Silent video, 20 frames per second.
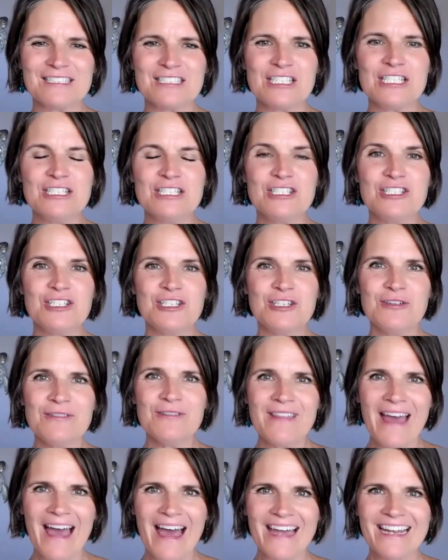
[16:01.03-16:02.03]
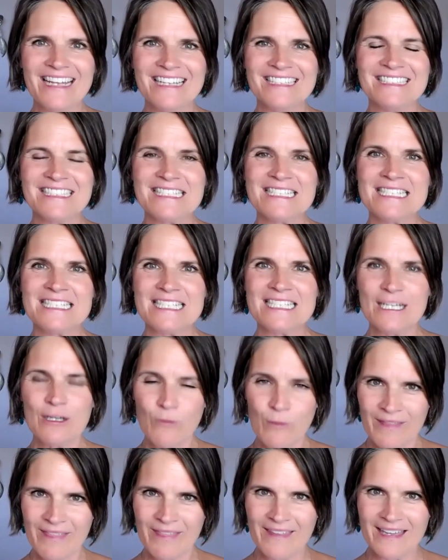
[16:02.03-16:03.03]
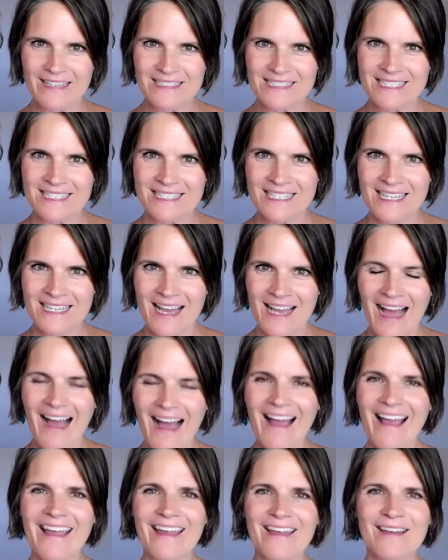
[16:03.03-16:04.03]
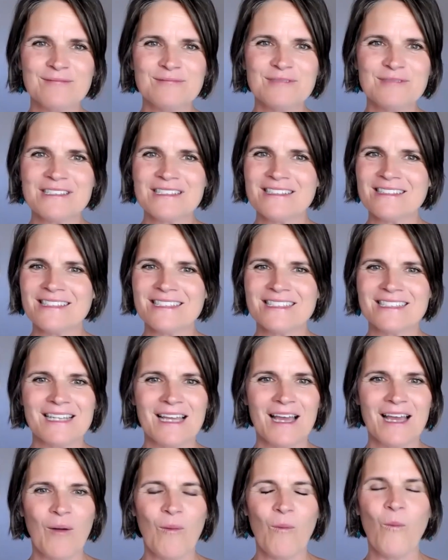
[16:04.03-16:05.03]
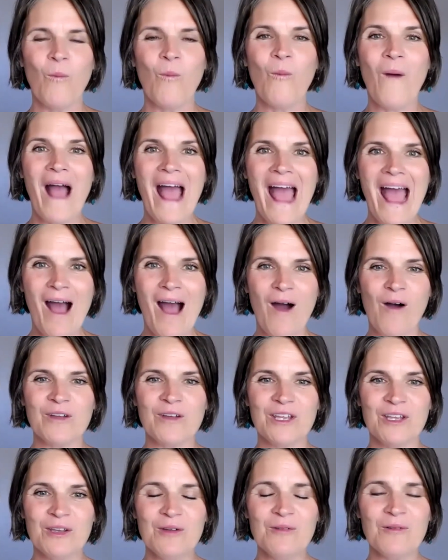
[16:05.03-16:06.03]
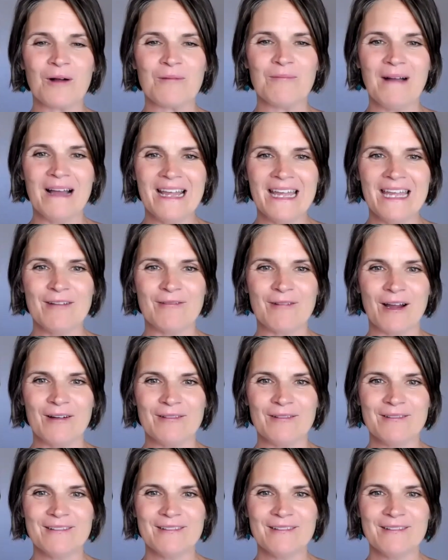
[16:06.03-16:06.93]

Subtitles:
to do that and to stick with it. I am just, wow, you are my hero.